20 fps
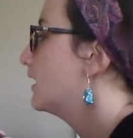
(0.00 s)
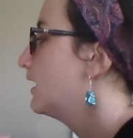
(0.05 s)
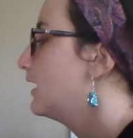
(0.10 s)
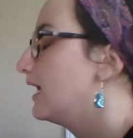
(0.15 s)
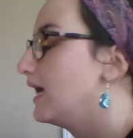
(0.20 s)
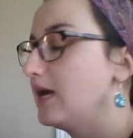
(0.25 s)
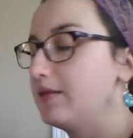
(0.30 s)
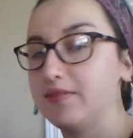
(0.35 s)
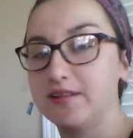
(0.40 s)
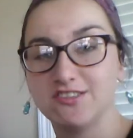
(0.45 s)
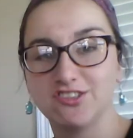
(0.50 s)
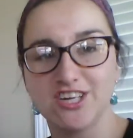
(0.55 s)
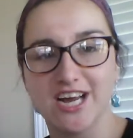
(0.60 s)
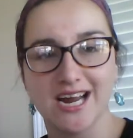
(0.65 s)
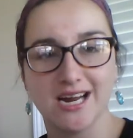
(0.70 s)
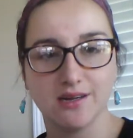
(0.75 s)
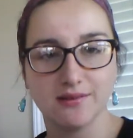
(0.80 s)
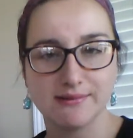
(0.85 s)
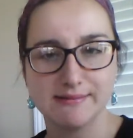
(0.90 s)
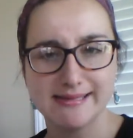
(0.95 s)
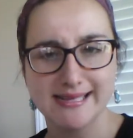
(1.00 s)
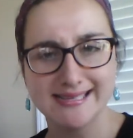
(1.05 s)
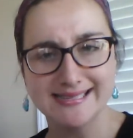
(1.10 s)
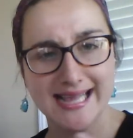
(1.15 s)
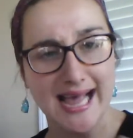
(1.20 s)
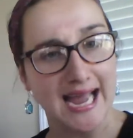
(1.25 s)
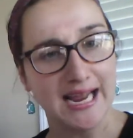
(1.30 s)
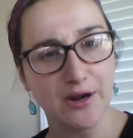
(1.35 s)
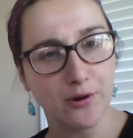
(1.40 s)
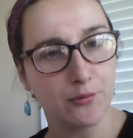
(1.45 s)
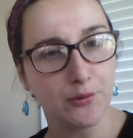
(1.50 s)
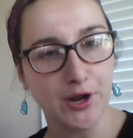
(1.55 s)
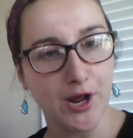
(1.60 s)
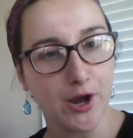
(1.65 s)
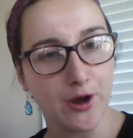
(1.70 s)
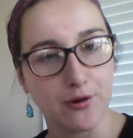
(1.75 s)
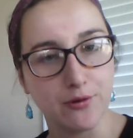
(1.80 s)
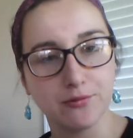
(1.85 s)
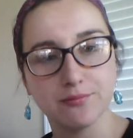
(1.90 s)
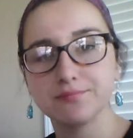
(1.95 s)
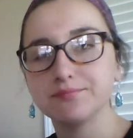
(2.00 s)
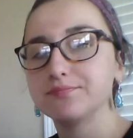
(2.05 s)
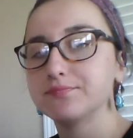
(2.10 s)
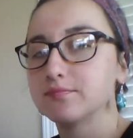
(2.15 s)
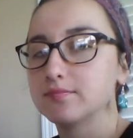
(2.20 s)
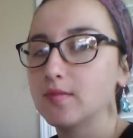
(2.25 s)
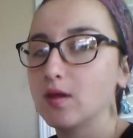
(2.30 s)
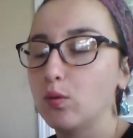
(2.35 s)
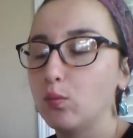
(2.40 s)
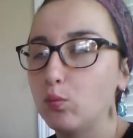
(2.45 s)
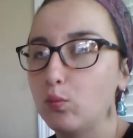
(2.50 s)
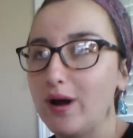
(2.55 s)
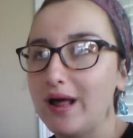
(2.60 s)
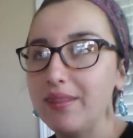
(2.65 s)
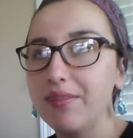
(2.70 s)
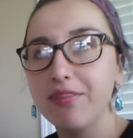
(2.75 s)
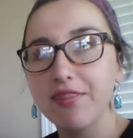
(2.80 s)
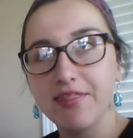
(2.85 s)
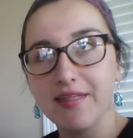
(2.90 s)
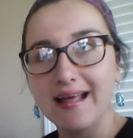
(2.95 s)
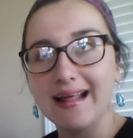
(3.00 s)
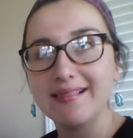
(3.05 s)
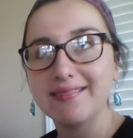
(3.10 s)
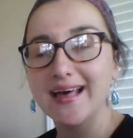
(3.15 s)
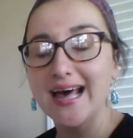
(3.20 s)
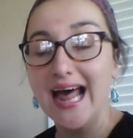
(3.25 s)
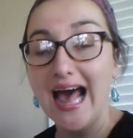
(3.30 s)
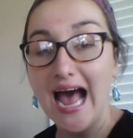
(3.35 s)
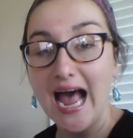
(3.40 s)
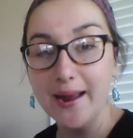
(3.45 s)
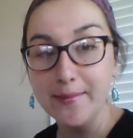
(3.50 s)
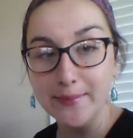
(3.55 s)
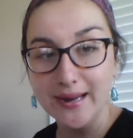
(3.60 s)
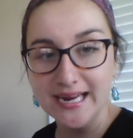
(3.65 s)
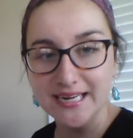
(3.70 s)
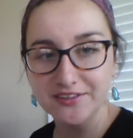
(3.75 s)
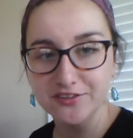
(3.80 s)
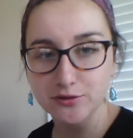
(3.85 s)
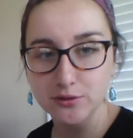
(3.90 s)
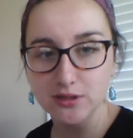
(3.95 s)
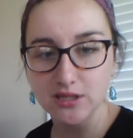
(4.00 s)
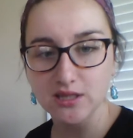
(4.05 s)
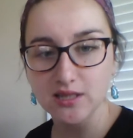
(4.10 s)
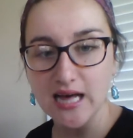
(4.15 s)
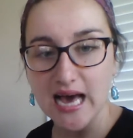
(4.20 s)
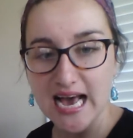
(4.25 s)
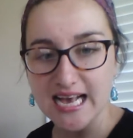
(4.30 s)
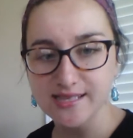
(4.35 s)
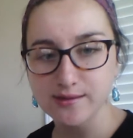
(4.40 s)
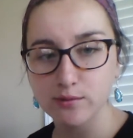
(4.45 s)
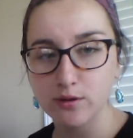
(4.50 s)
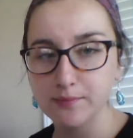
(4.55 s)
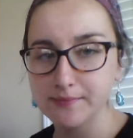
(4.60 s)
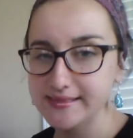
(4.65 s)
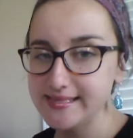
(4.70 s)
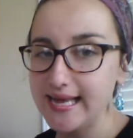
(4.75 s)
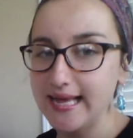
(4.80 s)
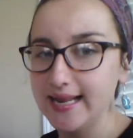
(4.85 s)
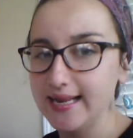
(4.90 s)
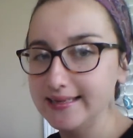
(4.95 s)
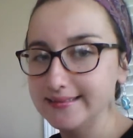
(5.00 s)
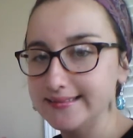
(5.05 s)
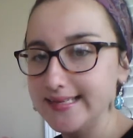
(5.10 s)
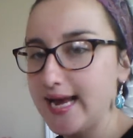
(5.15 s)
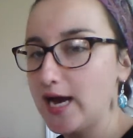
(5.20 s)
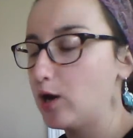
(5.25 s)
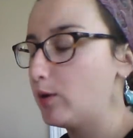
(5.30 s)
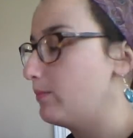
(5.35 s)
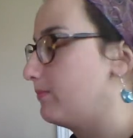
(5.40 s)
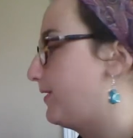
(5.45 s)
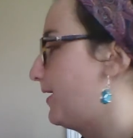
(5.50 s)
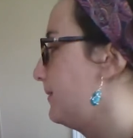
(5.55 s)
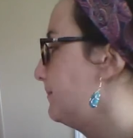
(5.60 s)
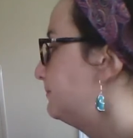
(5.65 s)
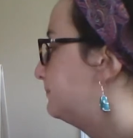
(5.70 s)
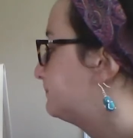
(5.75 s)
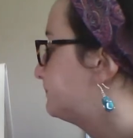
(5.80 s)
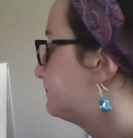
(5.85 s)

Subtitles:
And the child says, I don't know. One thing that I might do in a classroom setting to help them